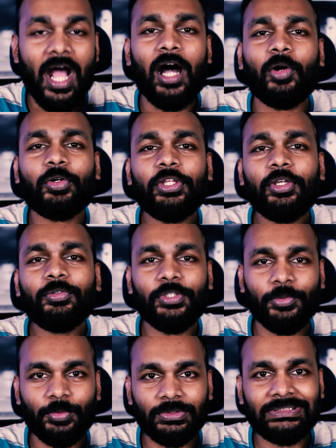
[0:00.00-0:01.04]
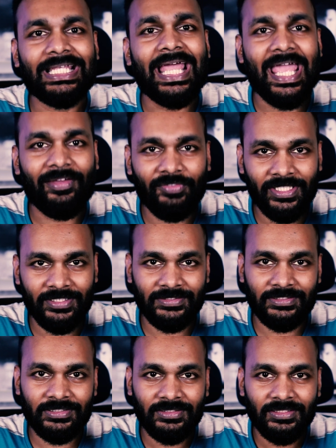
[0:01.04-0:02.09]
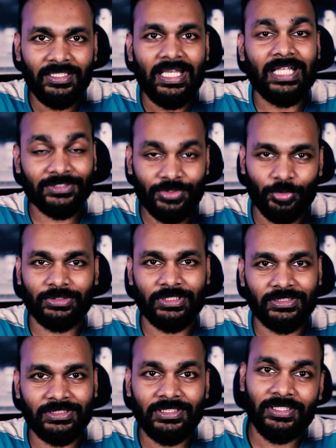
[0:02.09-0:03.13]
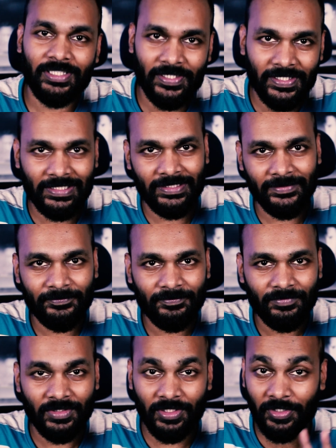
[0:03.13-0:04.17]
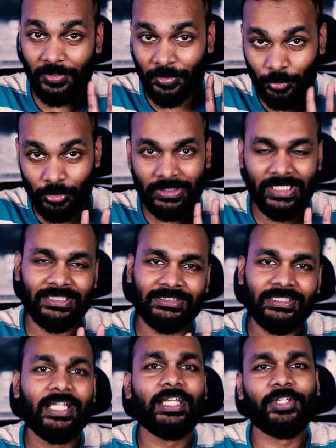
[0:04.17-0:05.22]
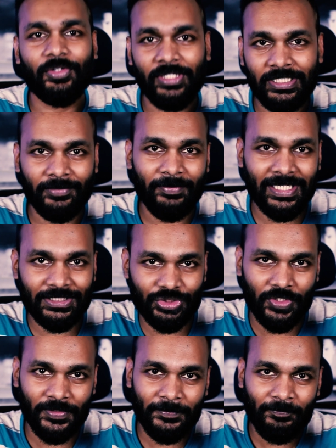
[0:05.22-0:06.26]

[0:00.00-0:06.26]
How do you use evidence and sources correctly? There are two things you need to make sure: